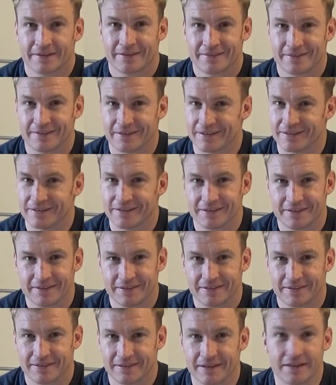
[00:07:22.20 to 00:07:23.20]
So,
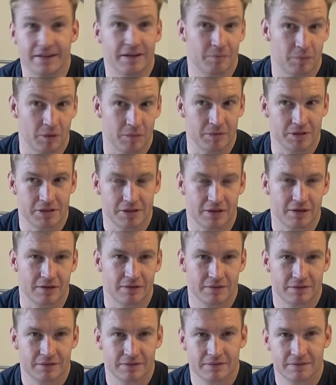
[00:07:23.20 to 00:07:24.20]
and then probably
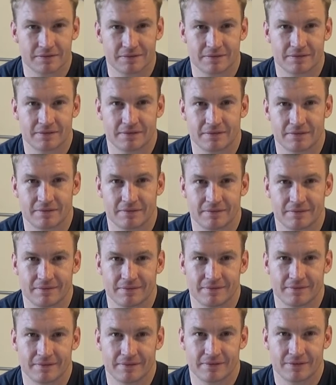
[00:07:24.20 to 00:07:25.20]
start
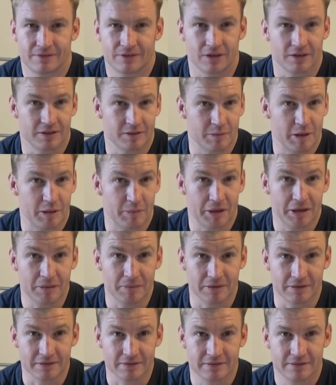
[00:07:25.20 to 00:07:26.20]
trying to make
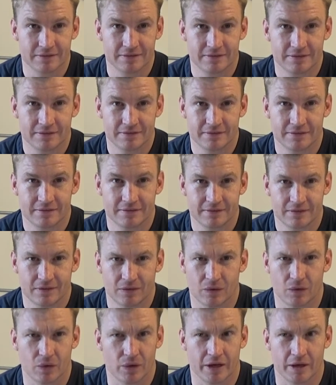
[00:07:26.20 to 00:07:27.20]
babies,
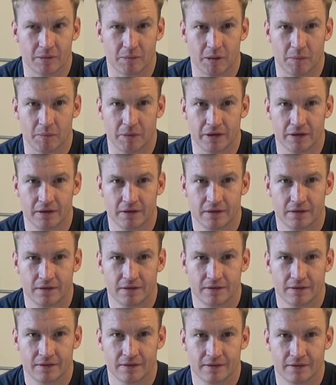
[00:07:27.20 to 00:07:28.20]
or get a puppy,
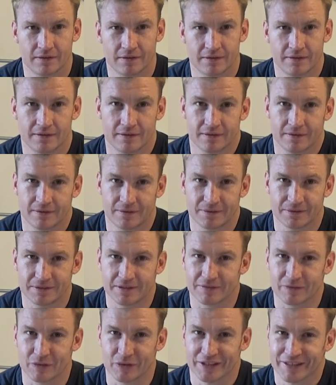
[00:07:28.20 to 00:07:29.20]

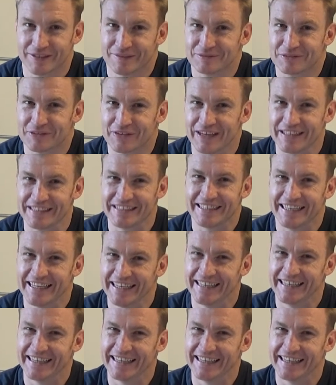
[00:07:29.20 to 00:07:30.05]
whichever one comes first.